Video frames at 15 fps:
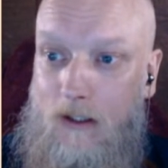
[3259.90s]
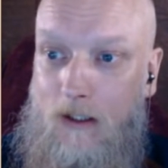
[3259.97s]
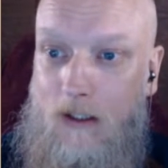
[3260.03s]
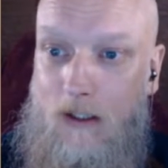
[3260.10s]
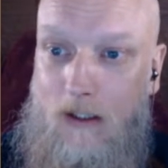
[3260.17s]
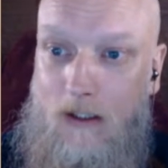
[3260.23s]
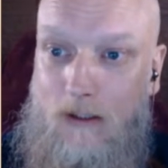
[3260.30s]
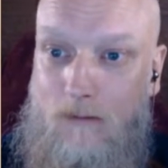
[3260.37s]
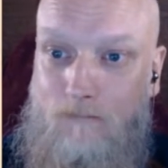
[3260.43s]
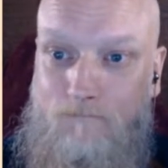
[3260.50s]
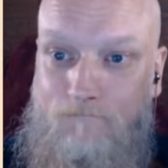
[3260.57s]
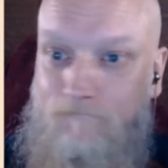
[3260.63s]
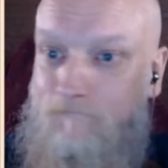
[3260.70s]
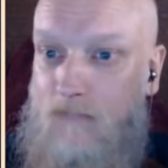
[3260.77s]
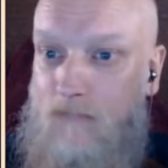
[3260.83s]

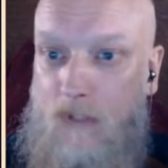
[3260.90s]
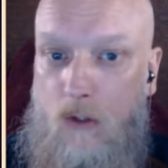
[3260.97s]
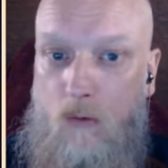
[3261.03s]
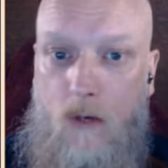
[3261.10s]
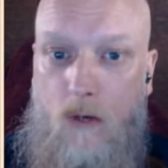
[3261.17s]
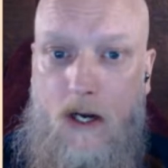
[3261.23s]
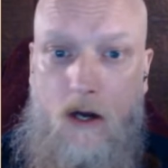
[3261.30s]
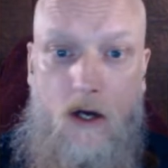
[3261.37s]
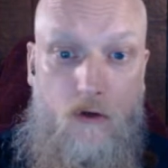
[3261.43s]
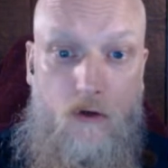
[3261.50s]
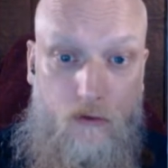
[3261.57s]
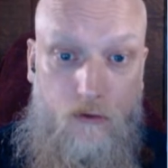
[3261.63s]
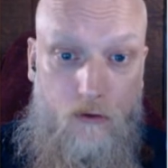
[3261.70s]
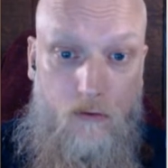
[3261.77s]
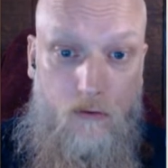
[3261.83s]
When I
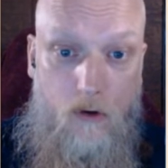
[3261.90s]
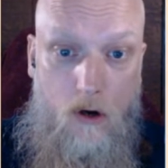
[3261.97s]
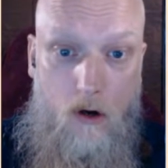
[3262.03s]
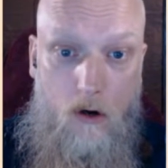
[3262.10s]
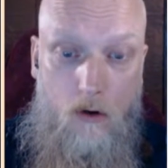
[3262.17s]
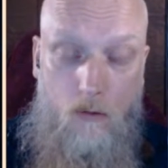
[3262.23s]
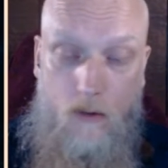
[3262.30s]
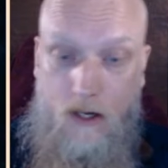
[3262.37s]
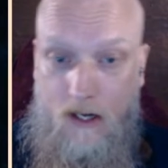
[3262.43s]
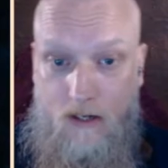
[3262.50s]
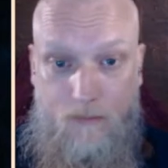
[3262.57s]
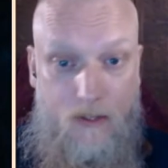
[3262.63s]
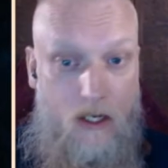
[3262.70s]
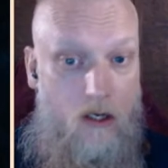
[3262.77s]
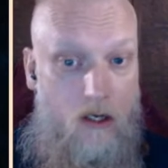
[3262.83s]
had a
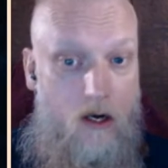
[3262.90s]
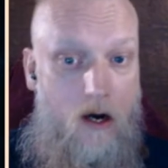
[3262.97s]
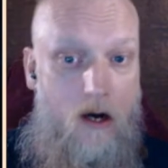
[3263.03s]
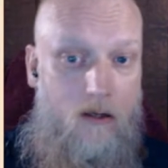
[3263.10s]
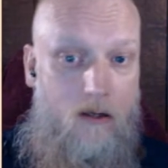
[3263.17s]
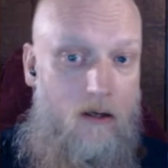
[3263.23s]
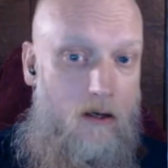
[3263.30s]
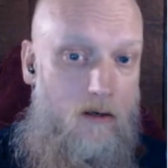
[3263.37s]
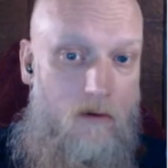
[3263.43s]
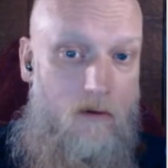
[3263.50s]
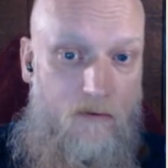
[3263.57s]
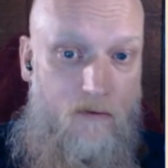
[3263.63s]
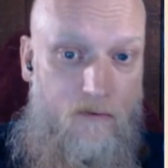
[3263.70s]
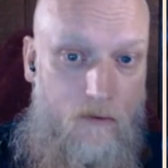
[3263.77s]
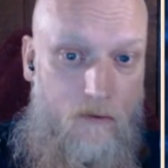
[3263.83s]
bigger garden and I'd
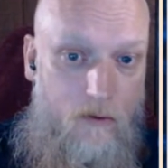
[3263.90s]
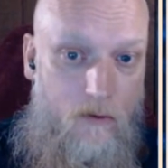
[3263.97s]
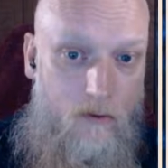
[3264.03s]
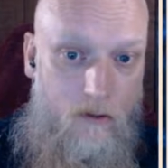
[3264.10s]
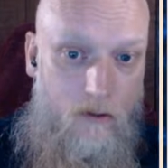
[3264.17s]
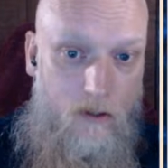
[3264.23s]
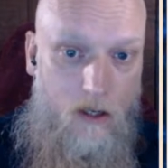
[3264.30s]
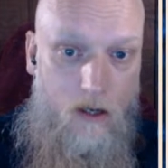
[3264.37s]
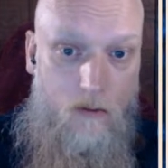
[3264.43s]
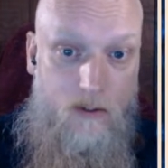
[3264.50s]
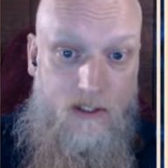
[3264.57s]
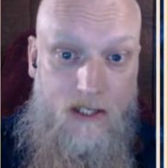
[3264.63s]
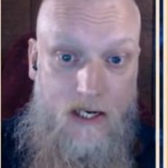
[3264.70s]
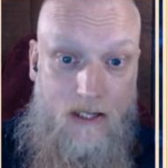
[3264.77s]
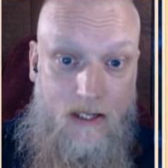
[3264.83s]
grow food, I
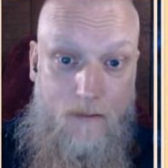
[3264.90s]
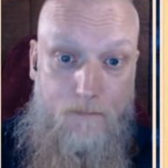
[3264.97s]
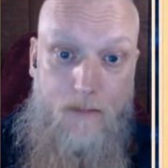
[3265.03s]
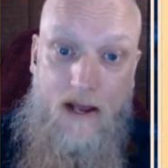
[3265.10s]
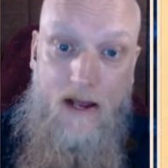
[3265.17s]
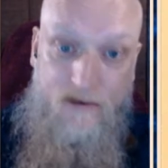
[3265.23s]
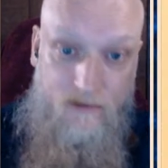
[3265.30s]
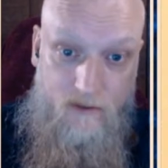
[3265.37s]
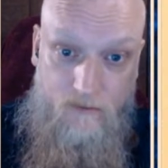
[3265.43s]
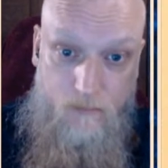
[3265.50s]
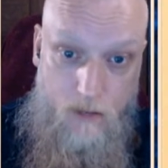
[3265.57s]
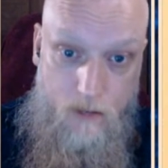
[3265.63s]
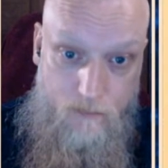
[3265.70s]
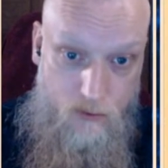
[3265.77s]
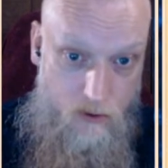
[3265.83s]
would take the best of
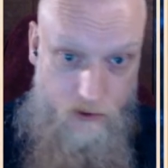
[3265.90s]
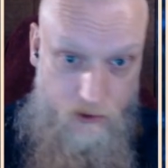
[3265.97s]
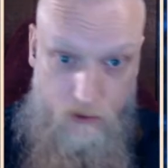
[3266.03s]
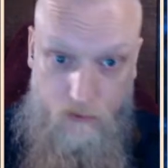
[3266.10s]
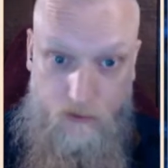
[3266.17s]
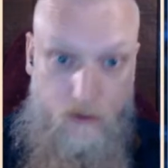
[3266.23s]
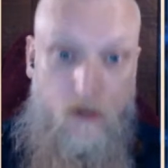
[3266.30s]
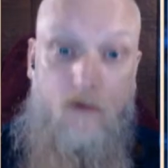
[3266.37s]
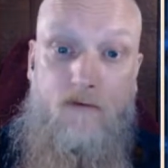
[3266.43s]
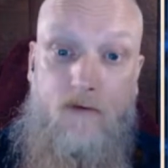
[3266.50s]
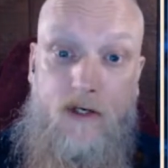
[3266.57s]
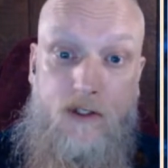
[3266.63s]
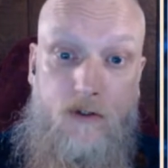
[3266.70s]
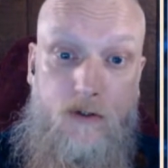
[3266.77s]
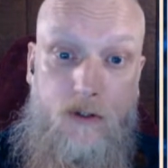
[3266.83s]
my produce and offer
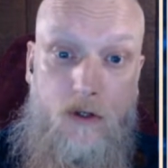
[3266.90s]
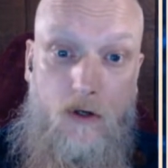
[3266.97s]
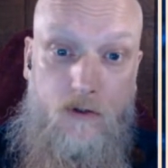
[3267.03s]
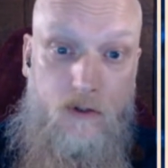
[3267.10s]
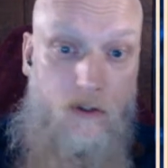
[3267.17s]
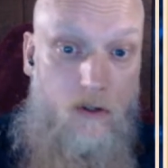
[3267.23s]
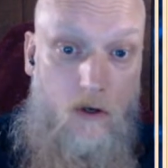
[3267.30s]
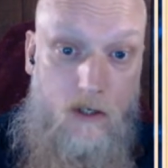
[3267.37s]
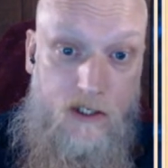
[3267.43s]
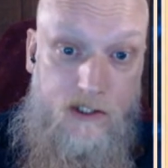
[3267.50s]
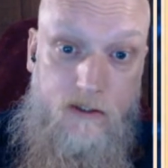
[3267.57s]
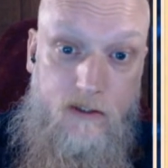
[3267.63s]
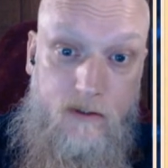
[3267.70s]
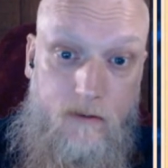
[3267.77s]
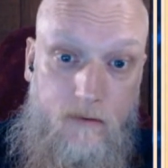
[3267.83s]
it to the gods and
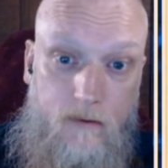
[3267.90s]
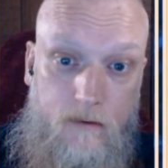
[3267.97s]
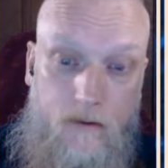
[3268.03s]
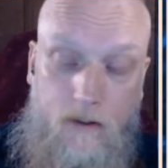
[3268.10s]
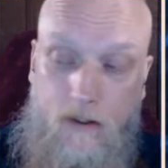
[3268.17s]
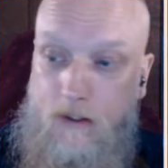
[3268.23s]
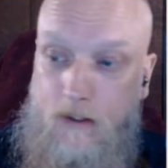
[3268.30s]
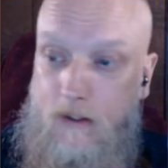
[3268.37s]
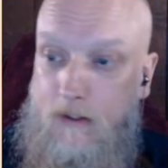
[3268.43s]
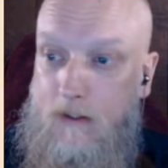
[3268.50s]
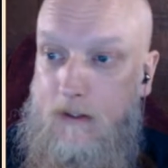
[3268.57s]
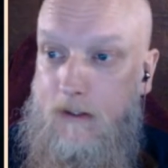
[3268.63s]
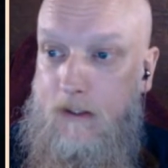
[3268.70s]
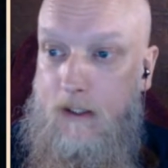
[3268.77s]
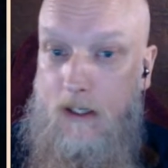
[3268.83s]
goddesses
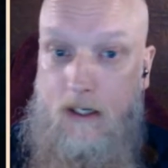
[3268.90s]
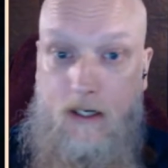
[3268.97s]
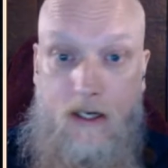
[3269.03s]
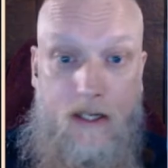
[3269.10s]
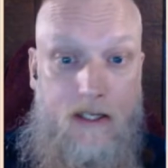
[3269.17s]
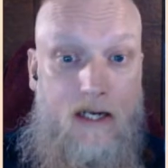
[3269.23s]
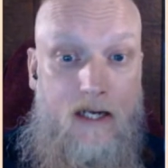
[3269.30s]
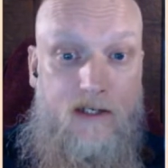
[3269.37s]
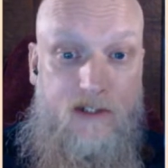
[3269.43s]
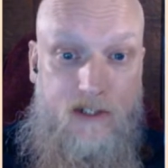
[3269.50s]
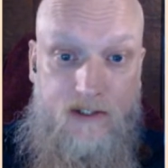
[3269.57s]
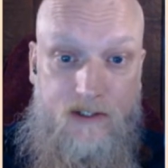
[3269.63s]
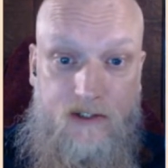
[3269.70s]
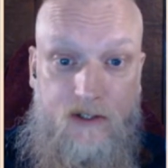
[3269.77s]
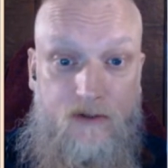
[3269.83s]
and the
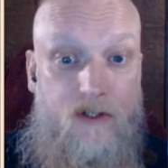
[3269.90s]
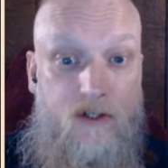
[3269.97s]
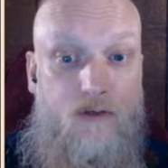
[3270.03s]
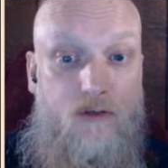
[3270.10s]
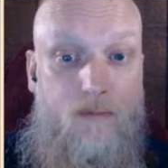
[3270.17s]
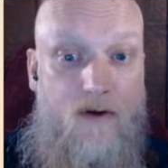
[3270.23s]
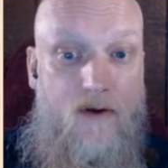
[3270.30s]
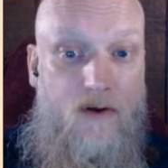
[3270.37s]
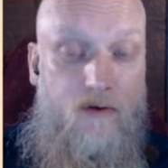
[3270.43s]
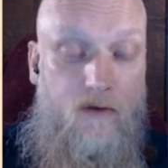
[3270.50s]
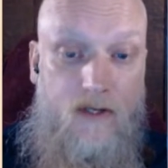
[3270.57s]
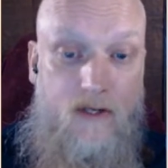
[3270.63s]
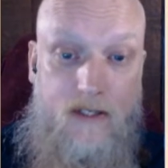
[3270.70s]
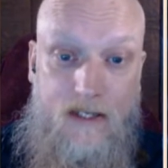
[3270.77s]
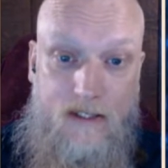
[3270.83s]
ancestors and the spirits
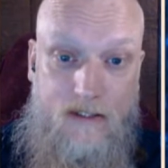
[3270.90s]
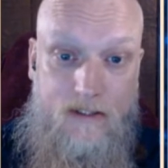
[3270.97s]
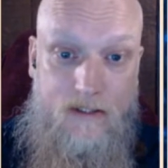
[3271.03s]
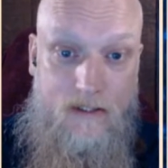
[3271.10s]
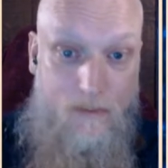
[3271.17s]
of the land.